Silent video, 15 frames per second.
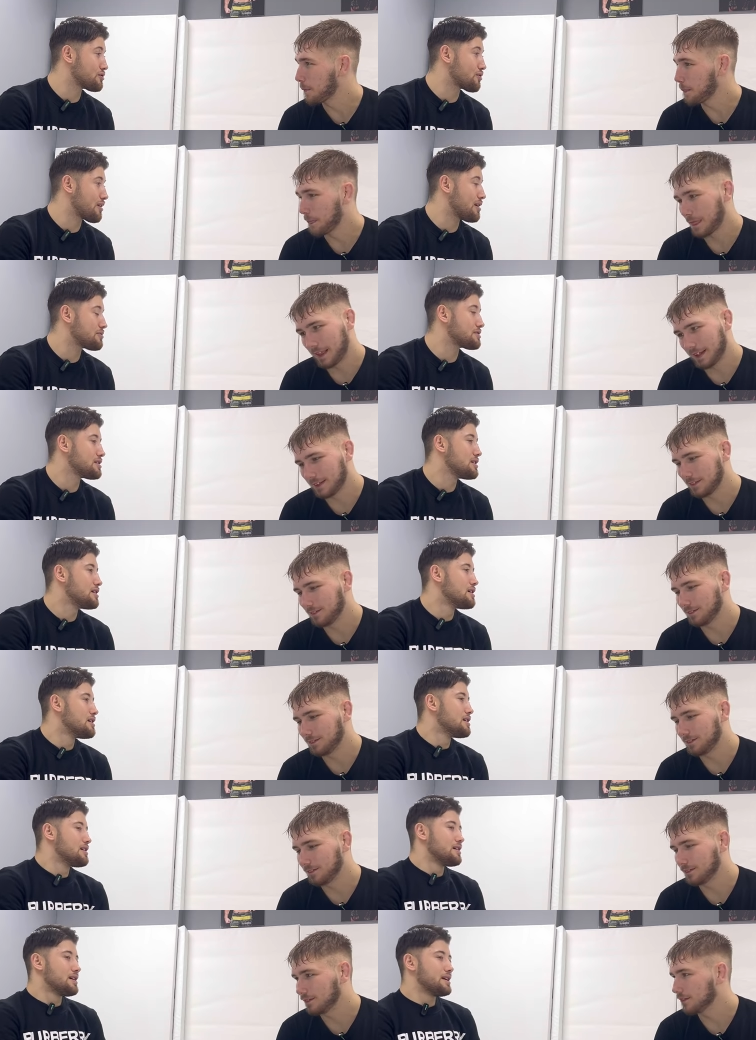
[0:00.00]
Speaker 1: ground.
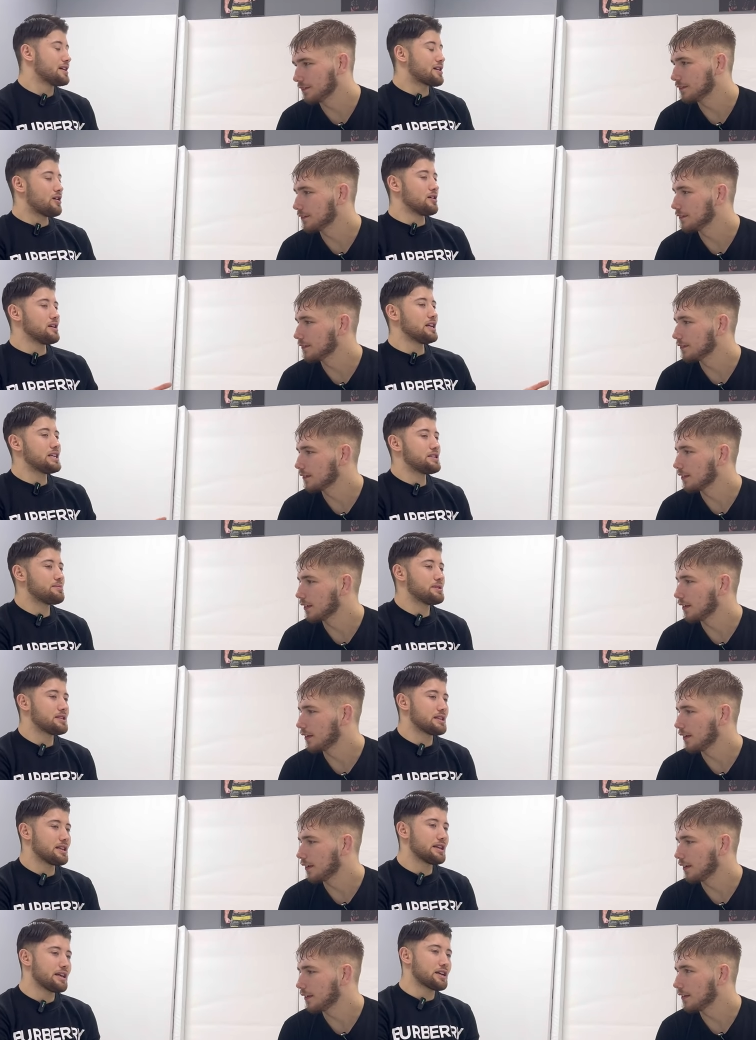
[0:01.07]
It kind of leads me
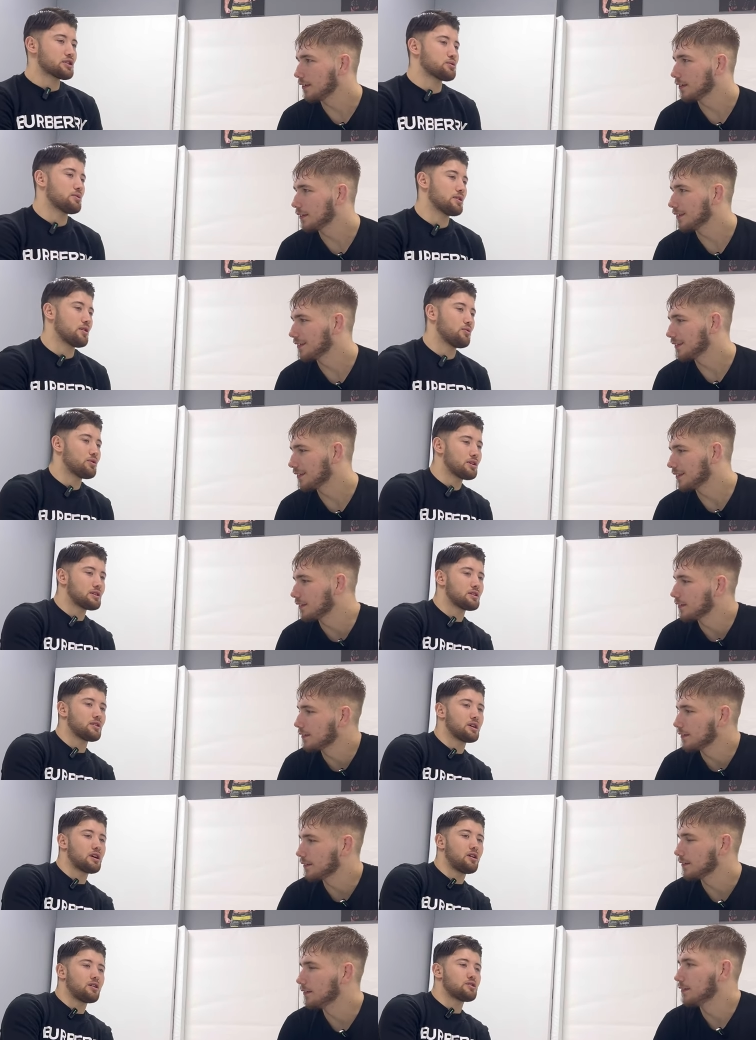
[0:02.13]
to the next one I wanted to
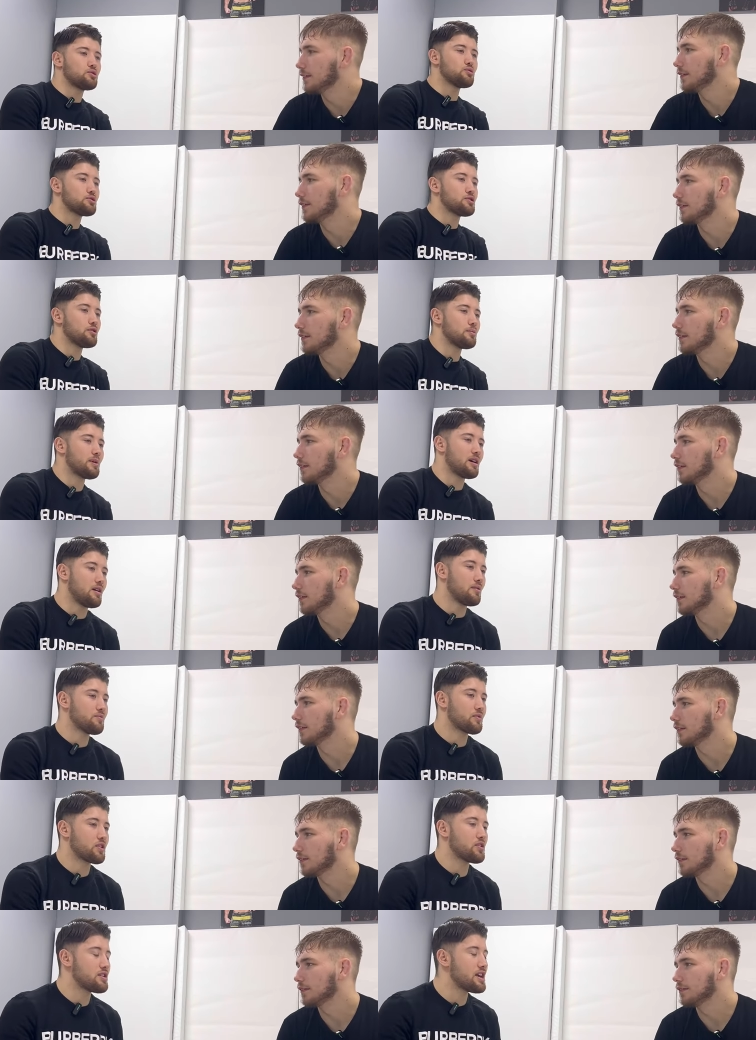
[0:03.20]
kind of talk to you about.
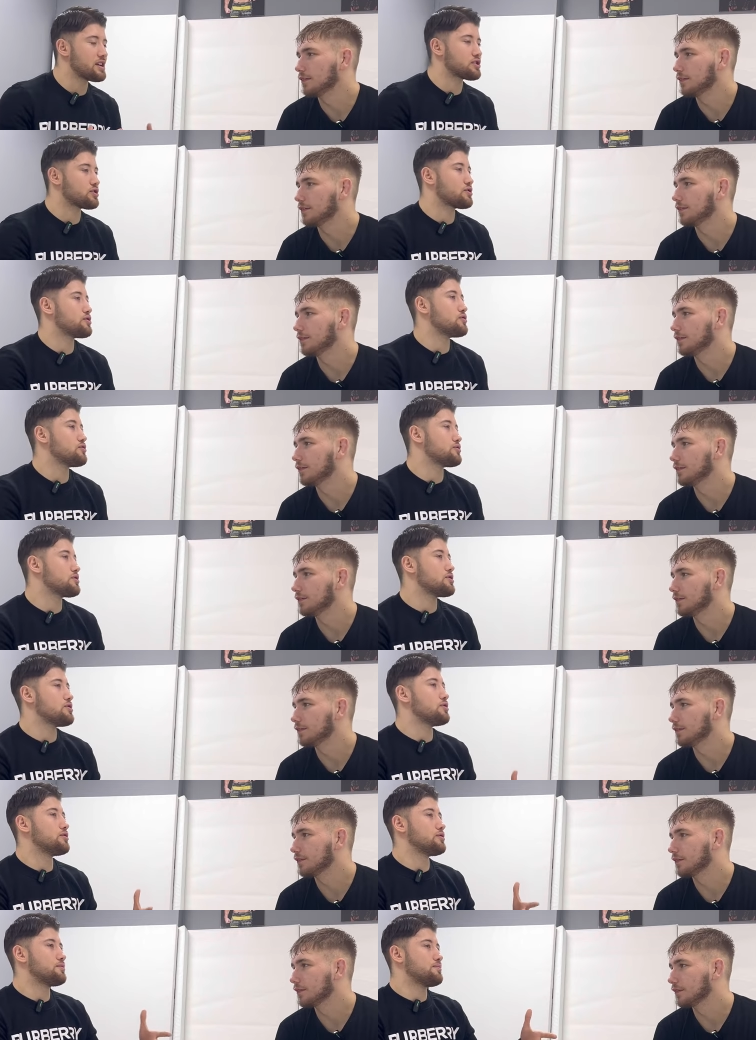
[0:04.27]
Yes, you
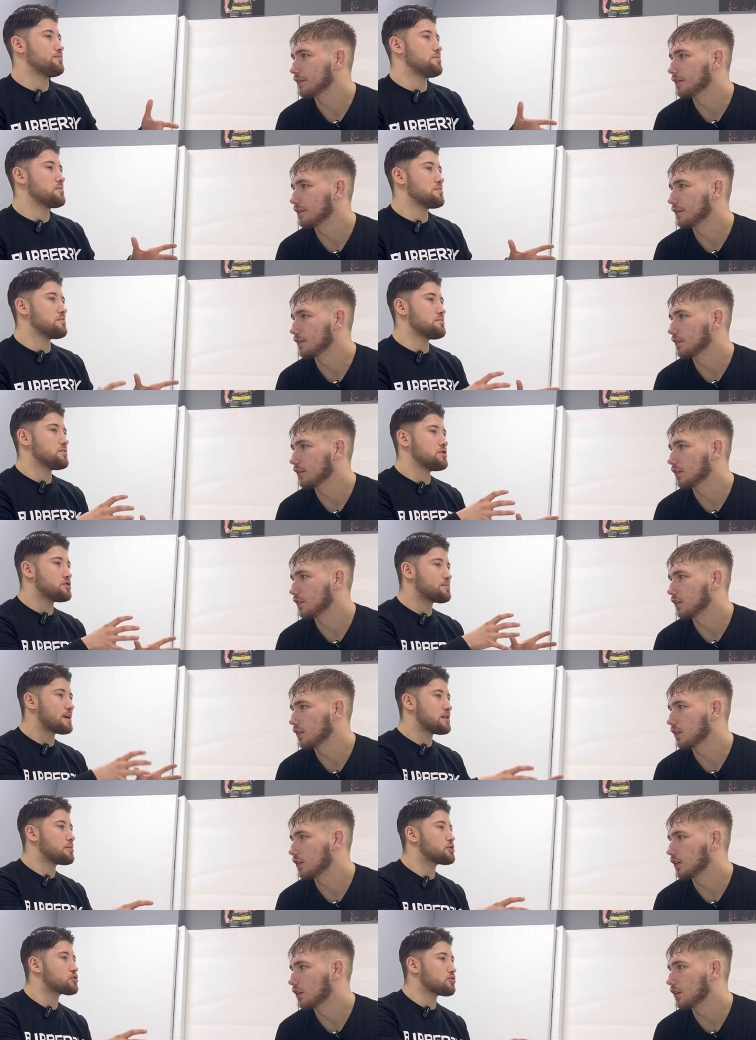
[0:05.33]
you you spent
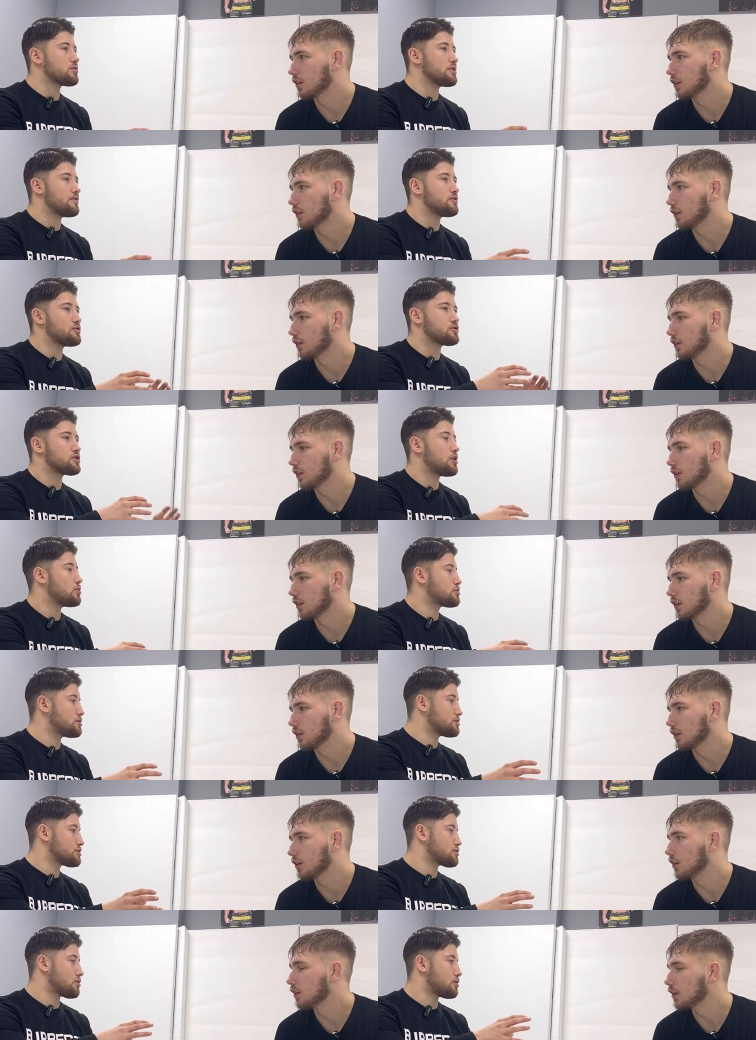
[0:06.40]
the majority of your
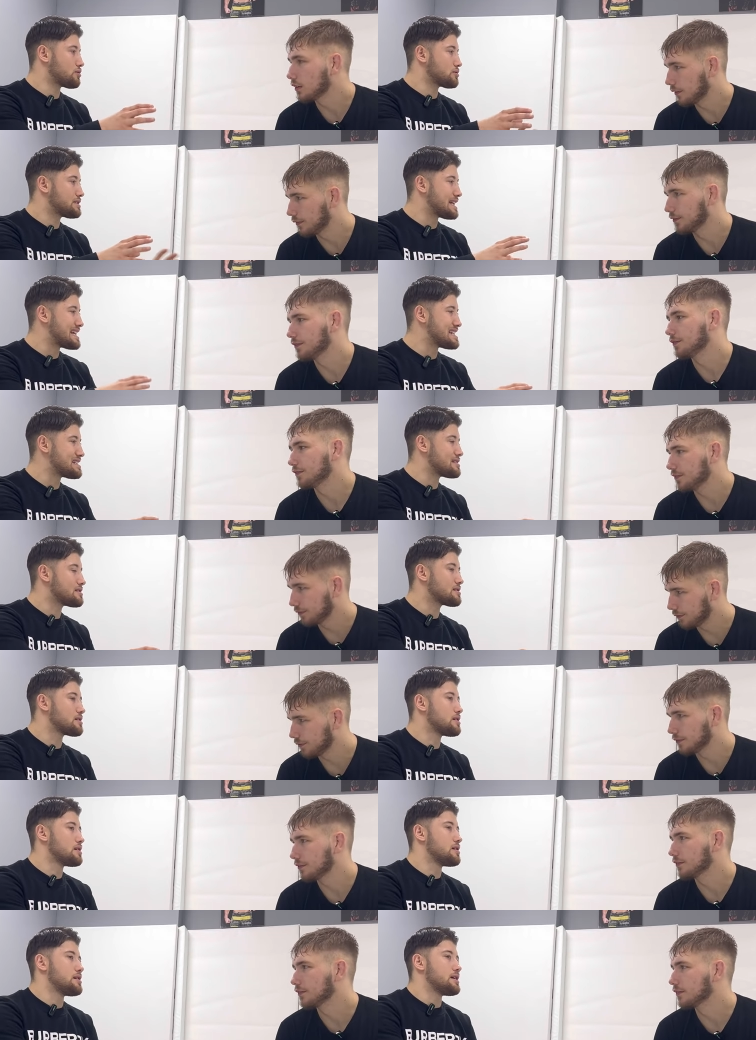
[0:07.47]
childhood stroke teen
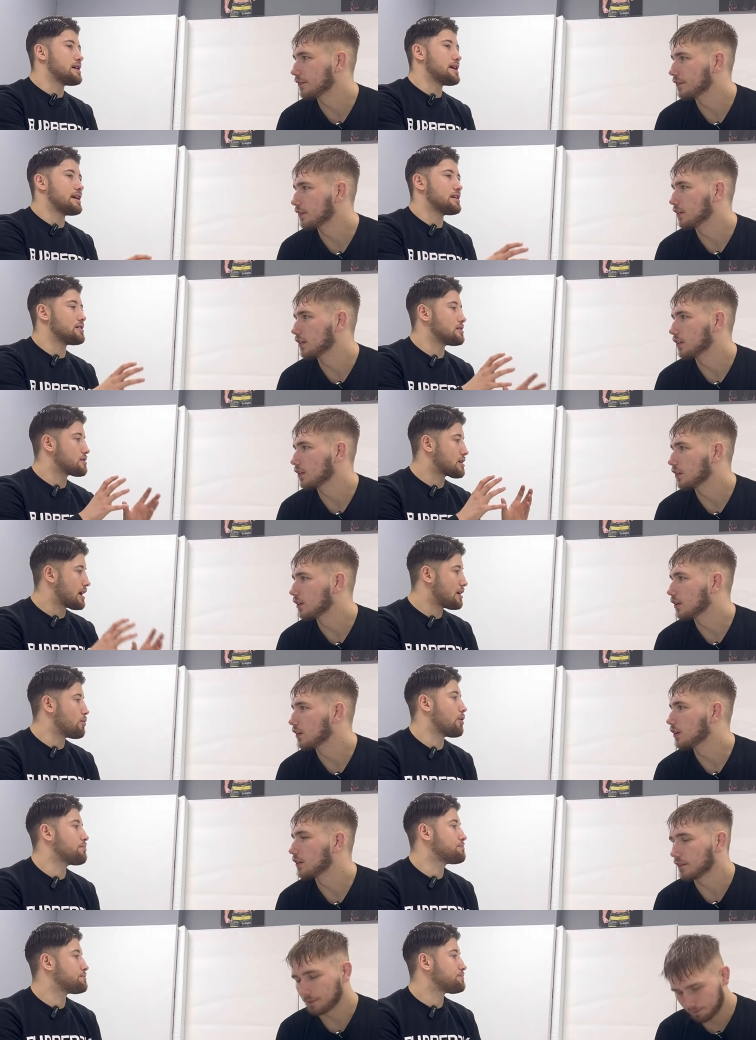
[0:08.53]
in K
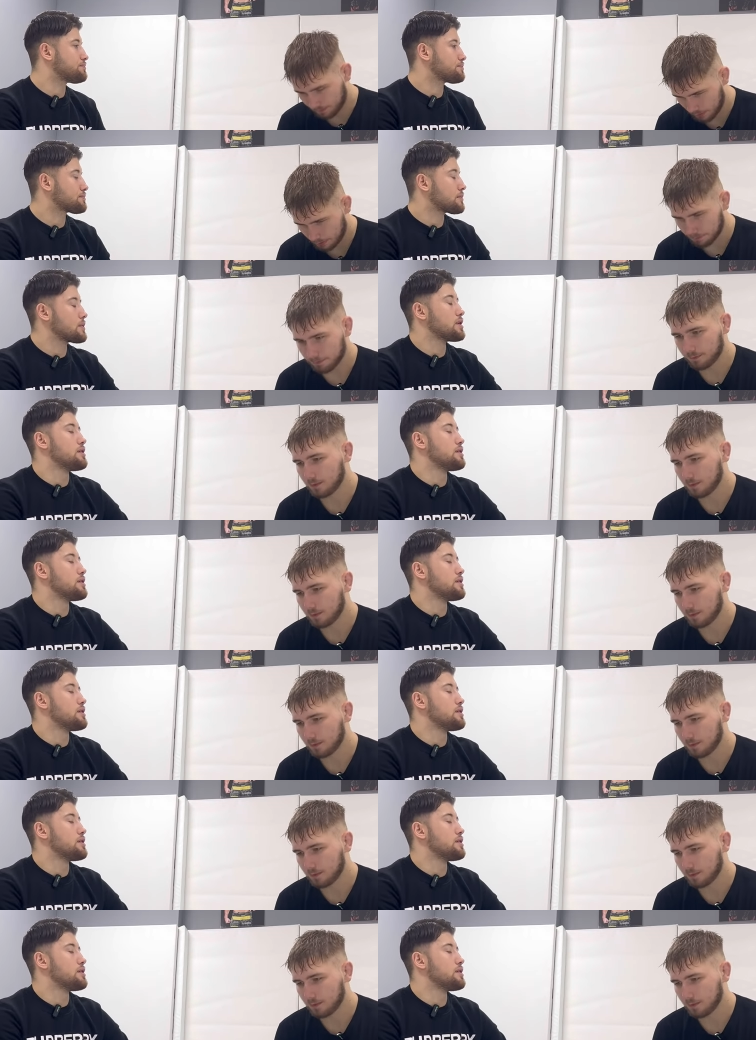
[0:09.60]
one. Yep.